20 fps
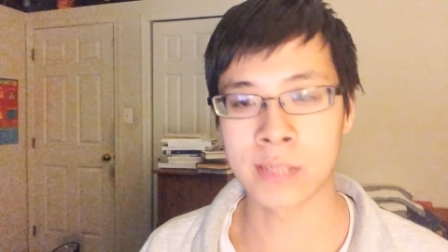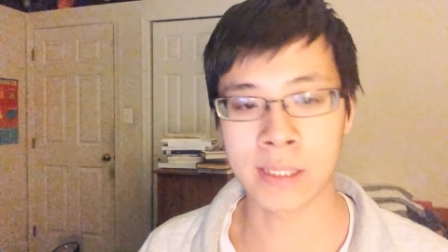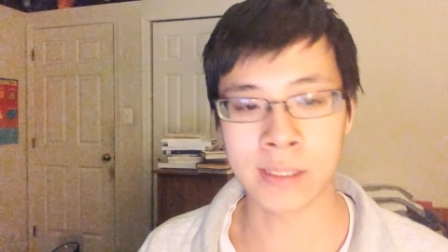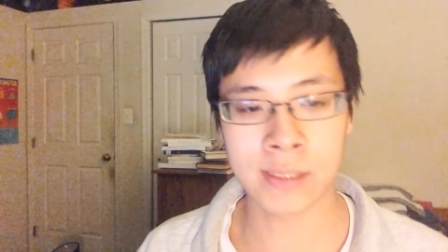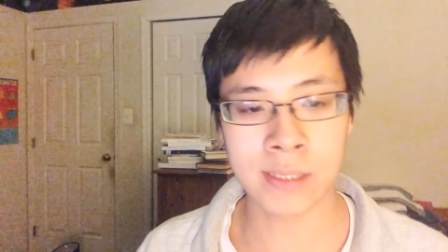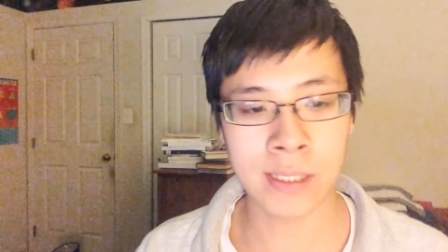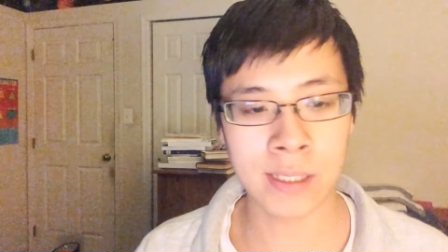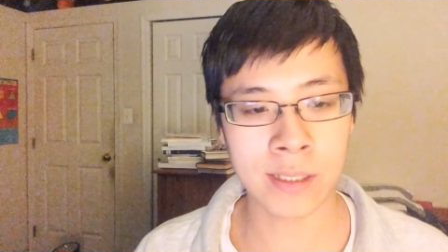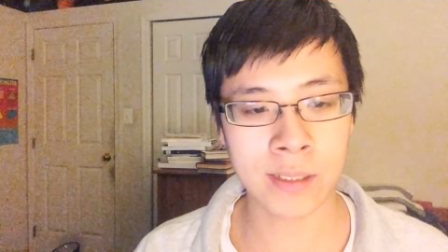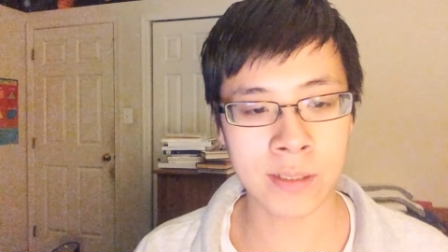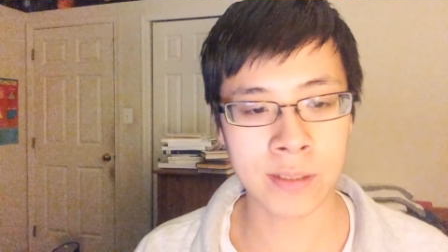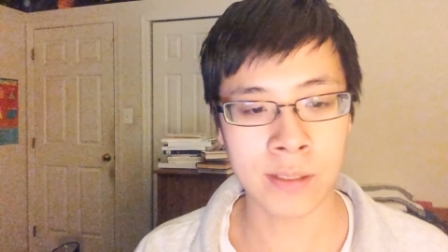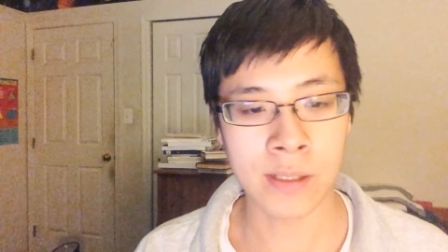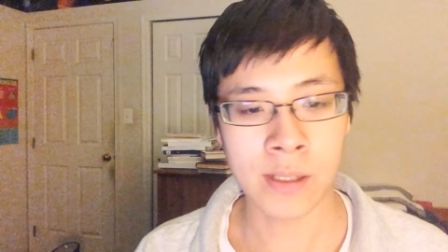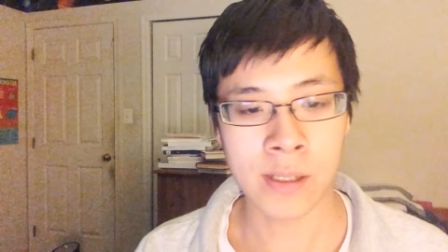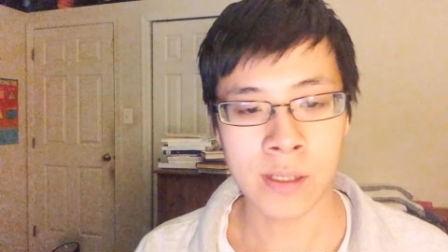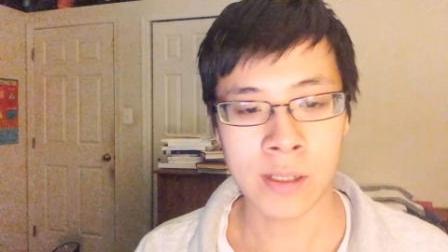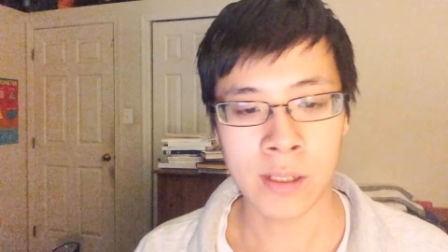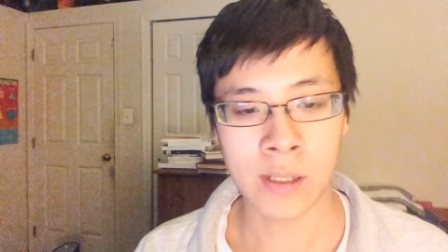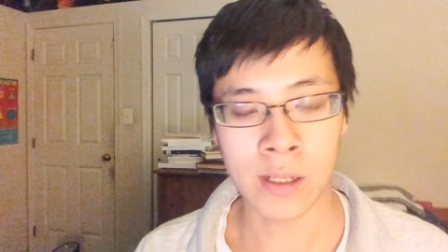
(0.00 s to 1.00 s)
I think
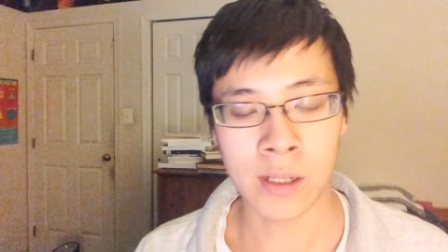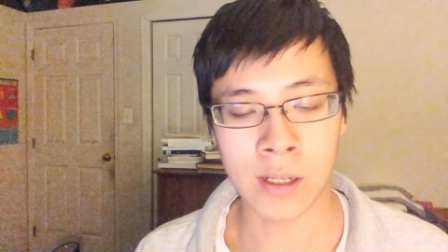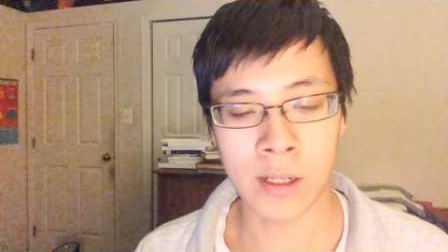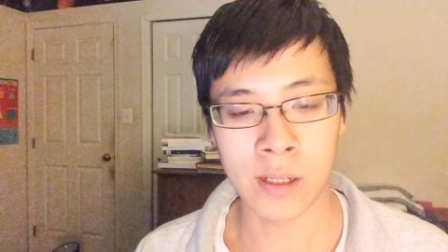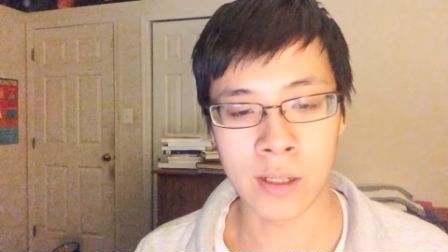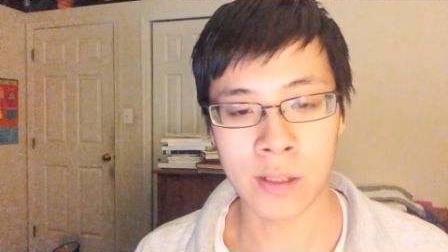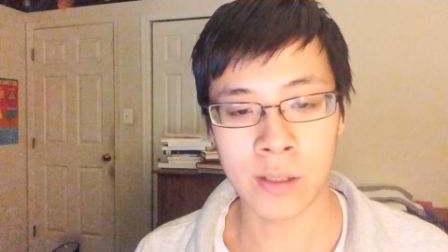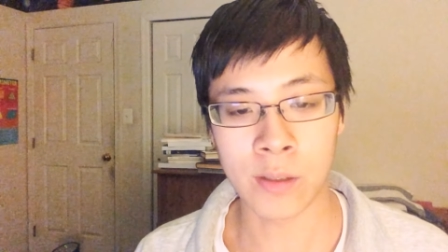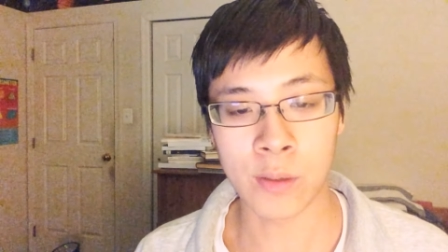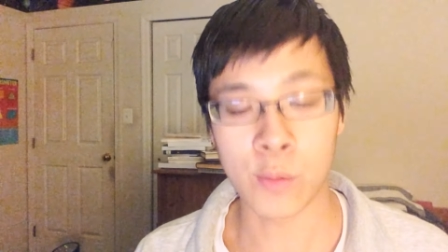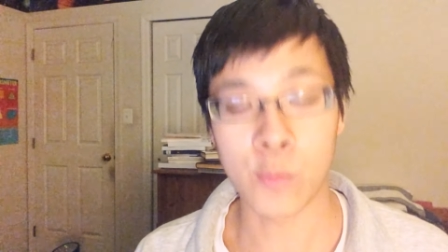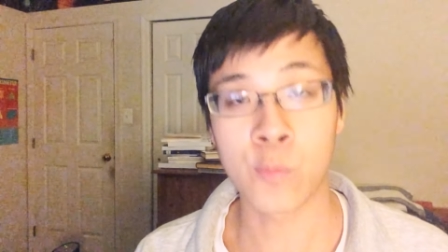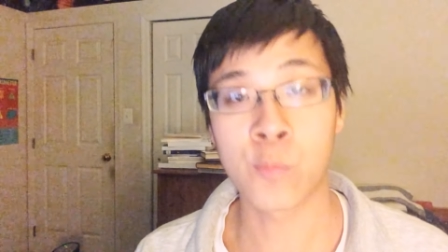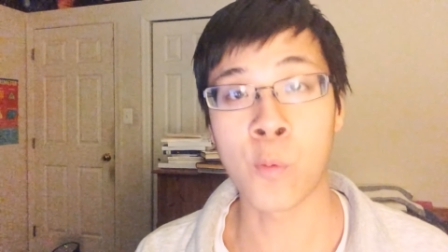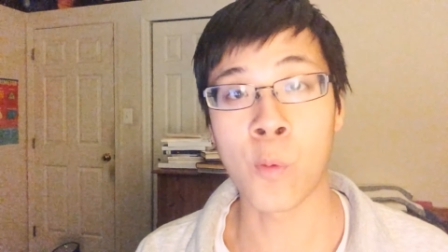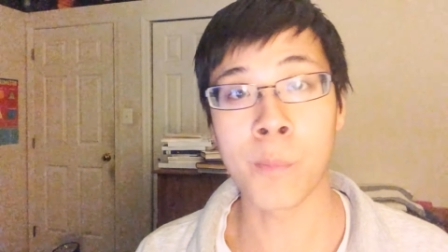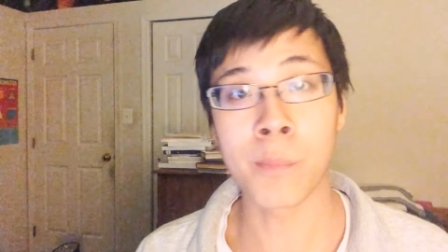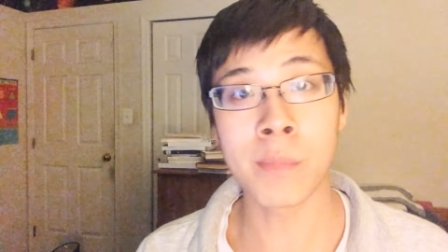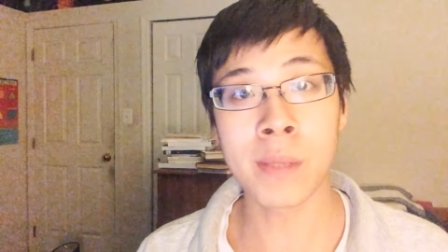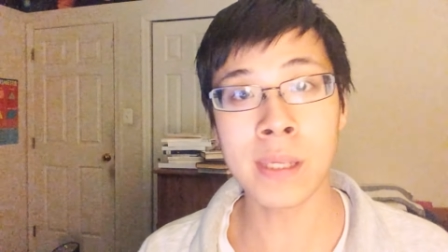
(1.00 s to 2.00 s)
uh,
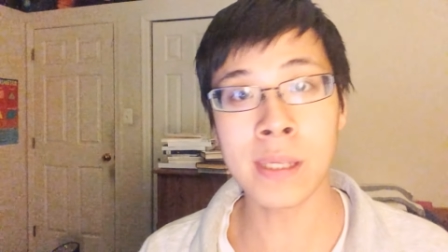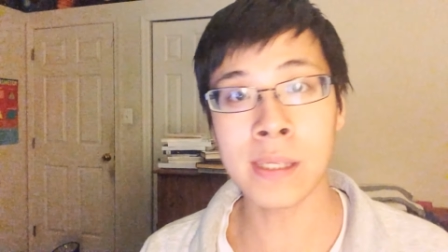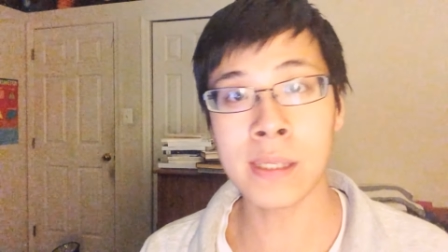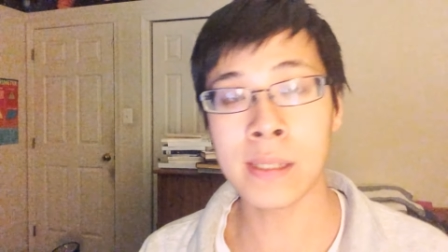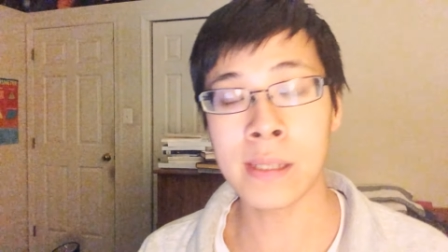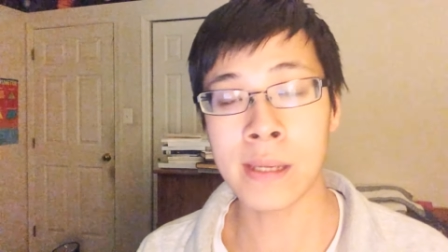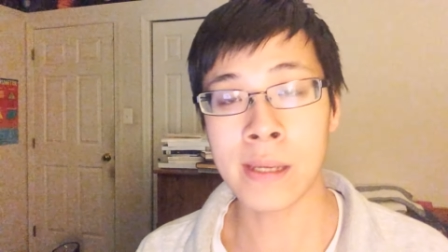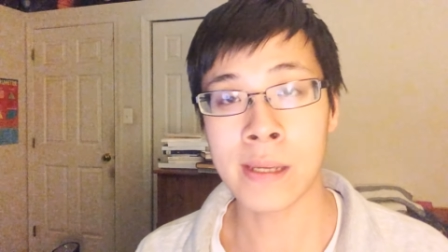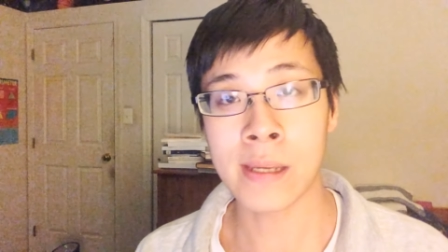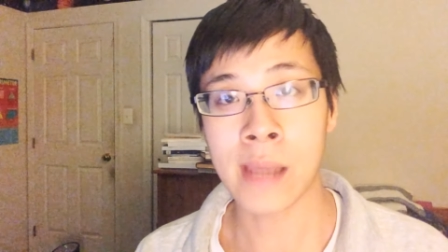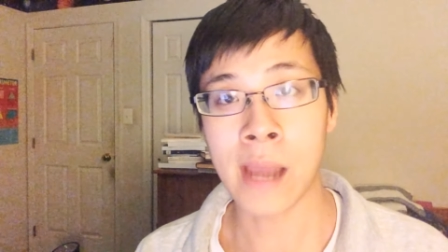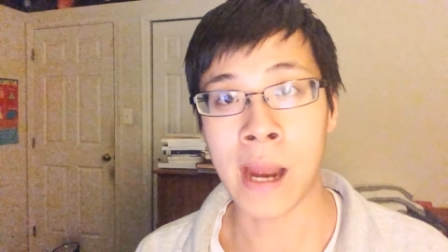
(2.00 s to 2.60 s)
for me,